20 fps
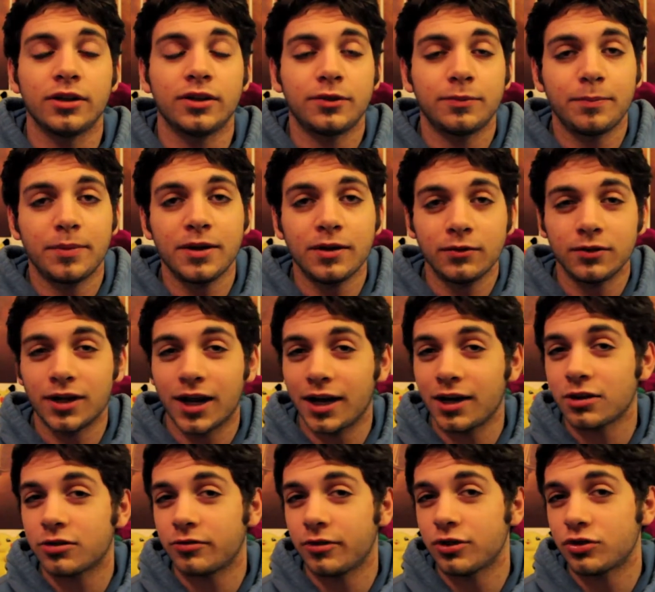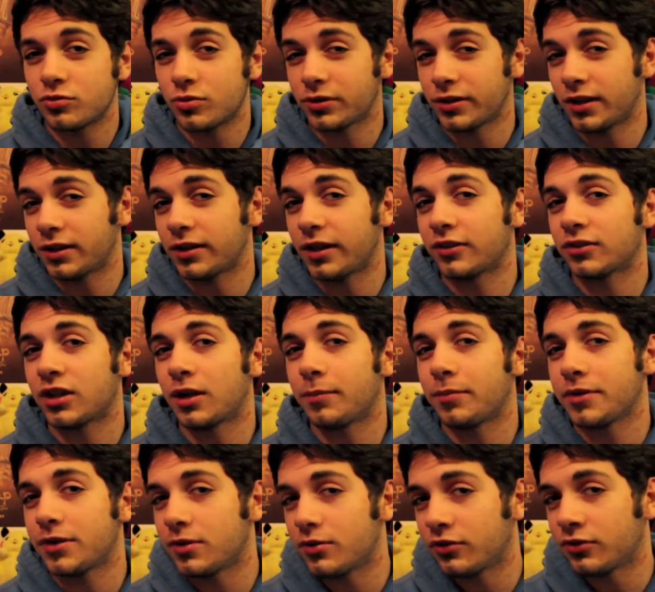It's been kind of cringeworthy the last
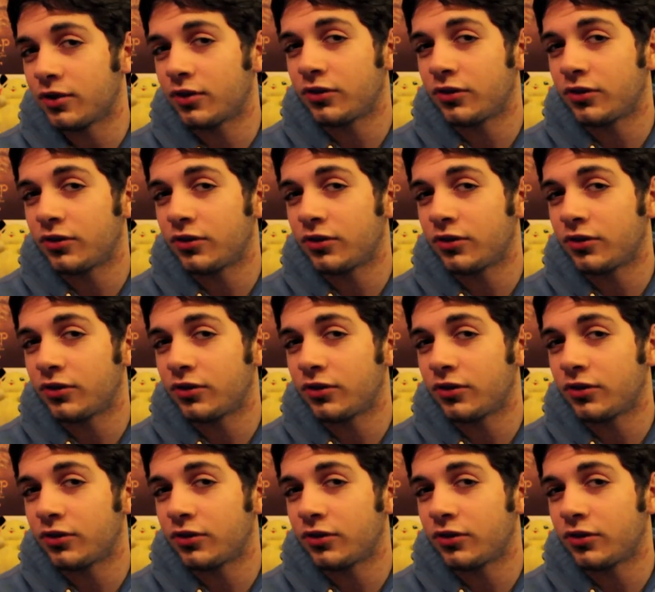couple years.